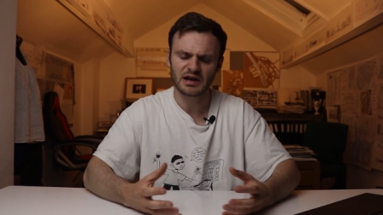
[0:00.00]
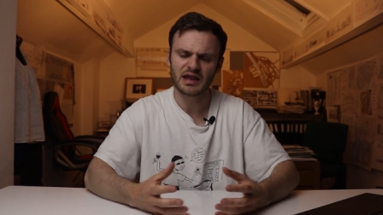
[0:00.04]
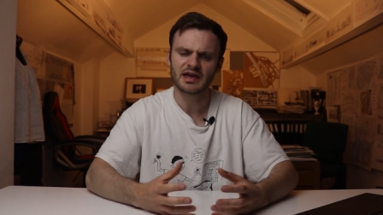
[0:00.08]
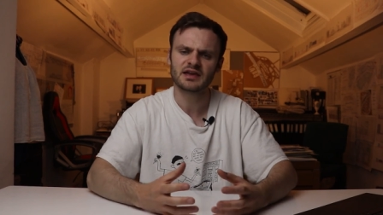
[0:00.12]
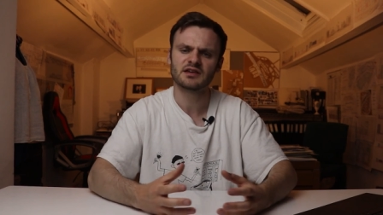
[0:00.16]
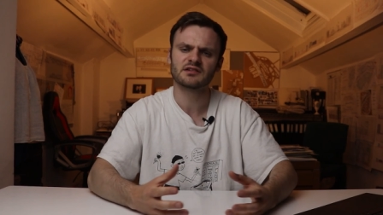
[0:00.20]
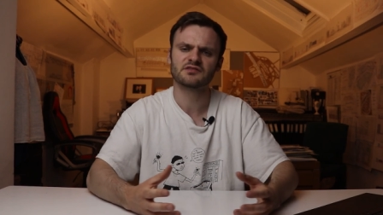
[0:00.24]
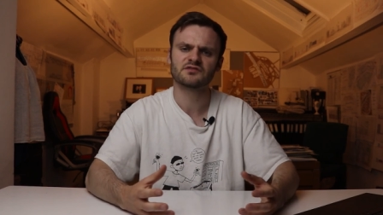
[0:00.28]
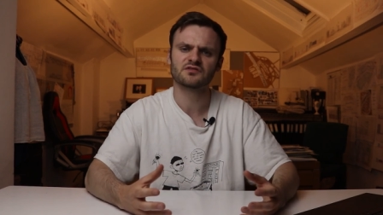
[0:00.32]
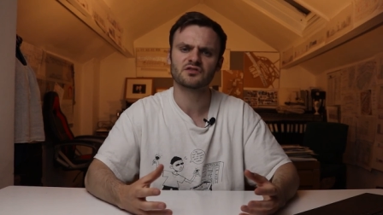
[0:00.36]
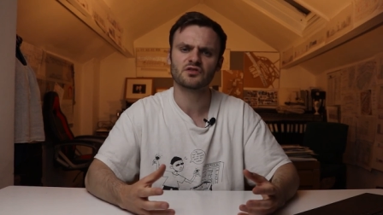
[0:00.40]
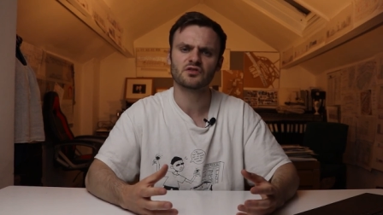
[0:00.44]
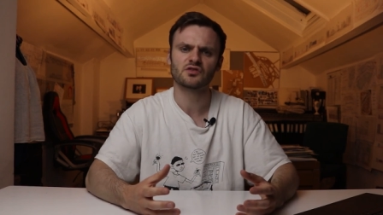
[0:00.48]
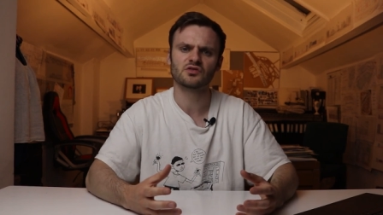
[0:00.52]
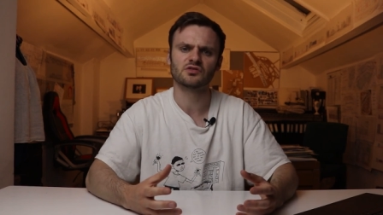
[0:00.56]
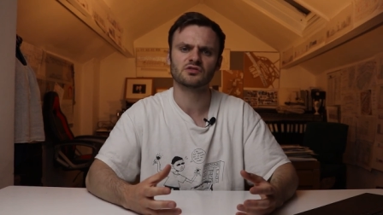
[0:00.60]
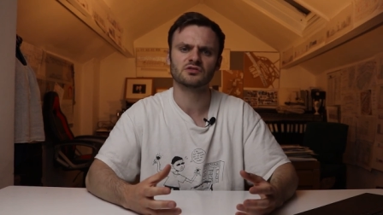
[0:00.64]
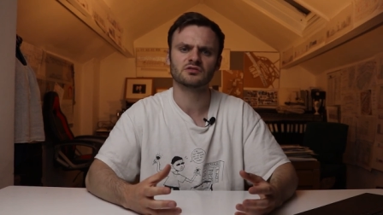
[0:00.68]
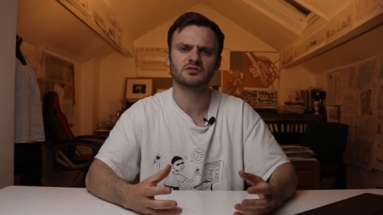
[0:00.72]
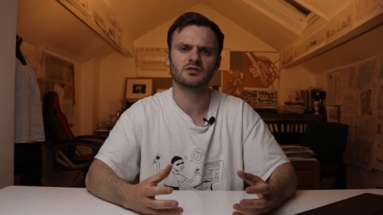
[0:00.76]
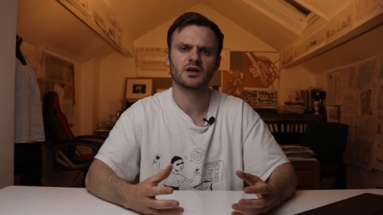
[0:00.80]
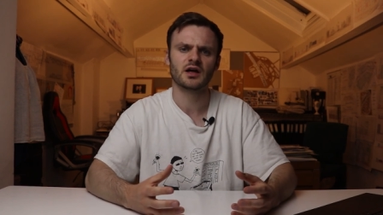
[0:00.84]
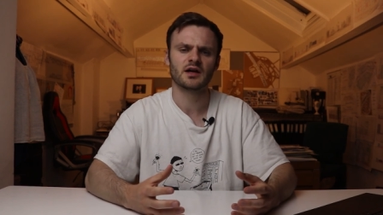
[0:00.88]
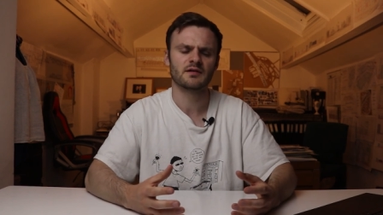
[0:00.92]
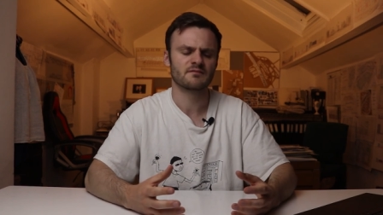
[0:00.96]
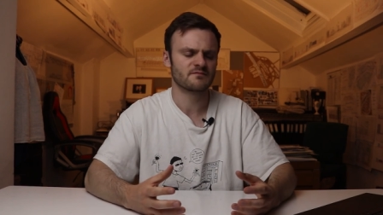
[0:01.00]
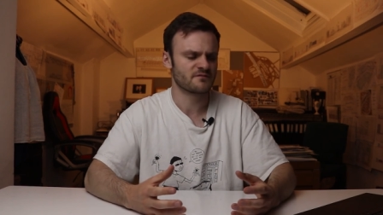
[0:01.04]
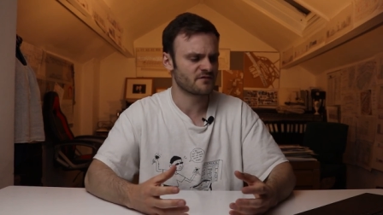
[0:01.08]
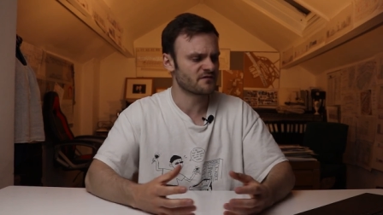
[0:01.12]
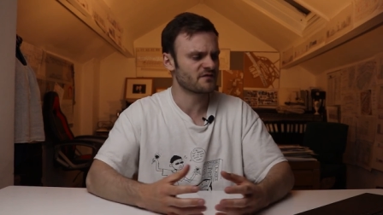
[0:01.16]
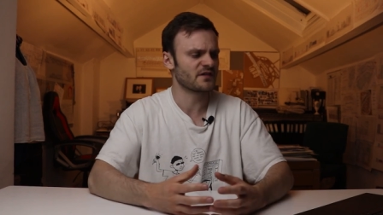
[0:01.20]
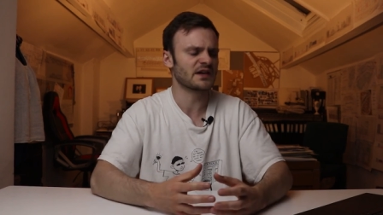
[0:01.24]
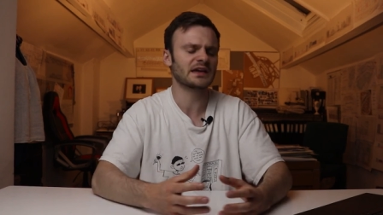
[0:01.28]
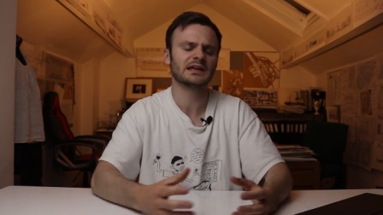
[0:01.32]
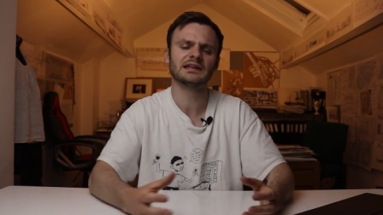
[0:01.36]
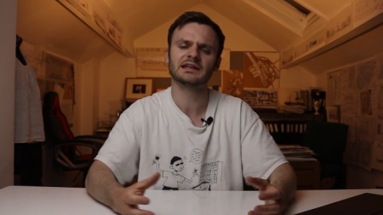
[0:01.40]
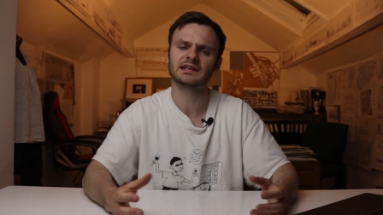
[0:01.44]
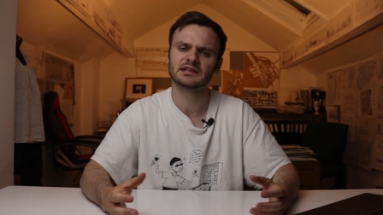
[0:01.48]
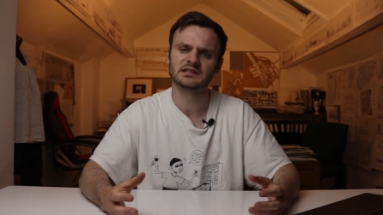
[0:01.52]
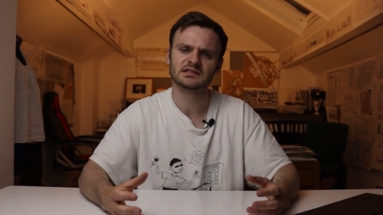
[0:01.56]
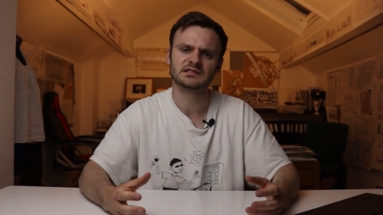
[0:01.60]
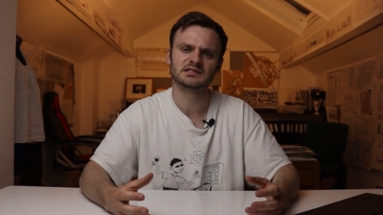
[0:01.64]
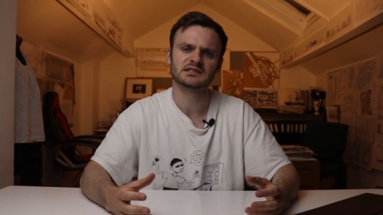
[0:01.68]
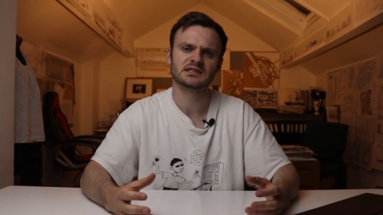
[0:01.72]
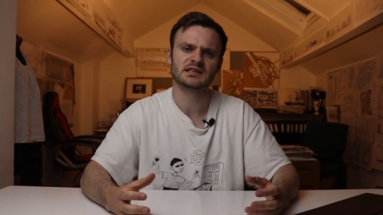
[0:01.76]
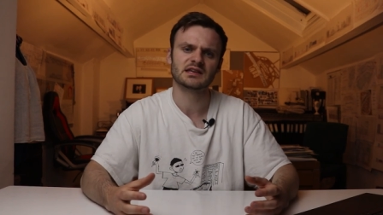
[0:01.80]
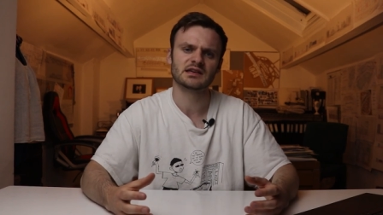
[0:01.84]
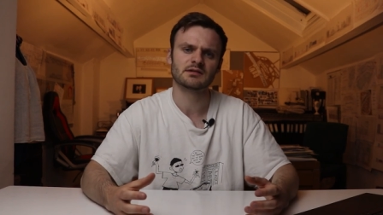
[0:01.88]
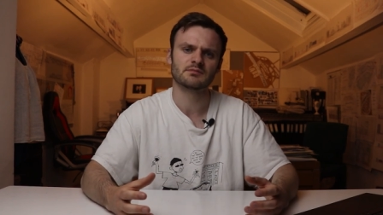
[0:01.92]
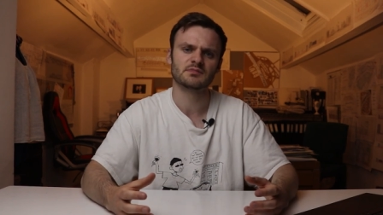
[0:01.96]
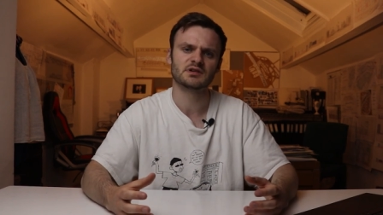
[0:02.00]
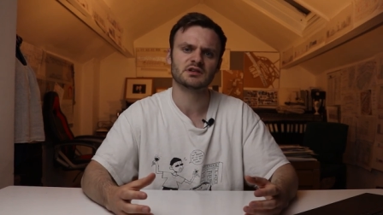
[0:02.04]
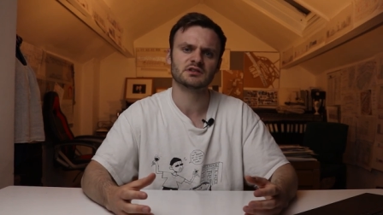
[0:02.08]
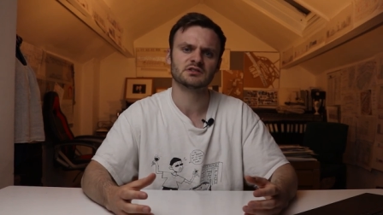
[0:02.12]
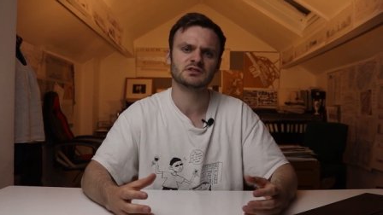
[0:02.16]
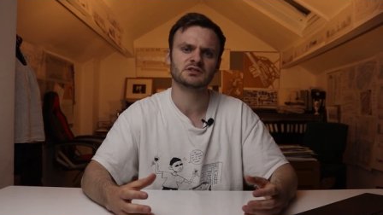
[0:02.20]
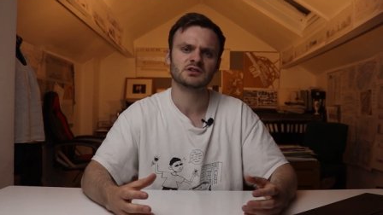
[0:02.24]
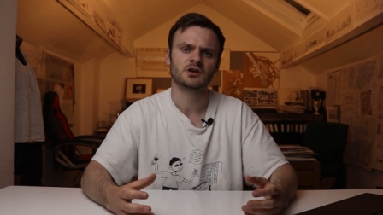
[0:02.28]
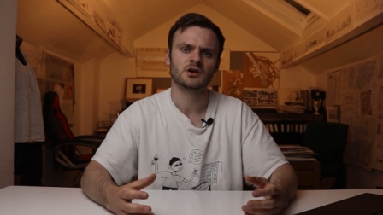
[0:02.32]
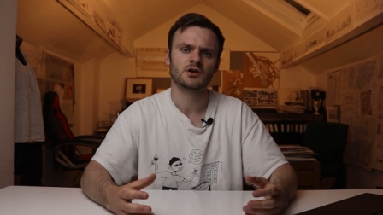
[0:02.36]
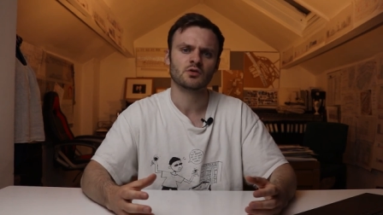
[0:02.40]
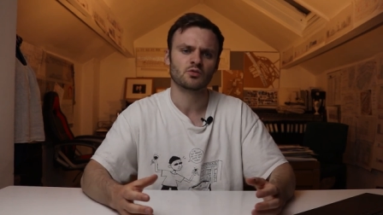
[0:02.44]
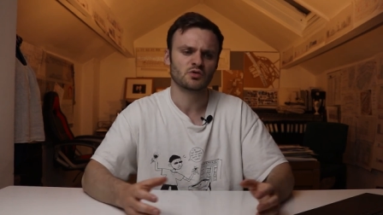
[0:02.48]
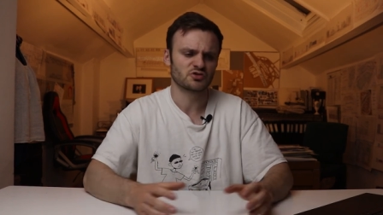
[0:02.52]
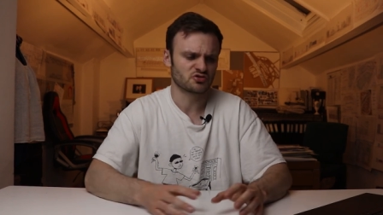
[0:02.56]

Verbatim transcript: playful feeling to the image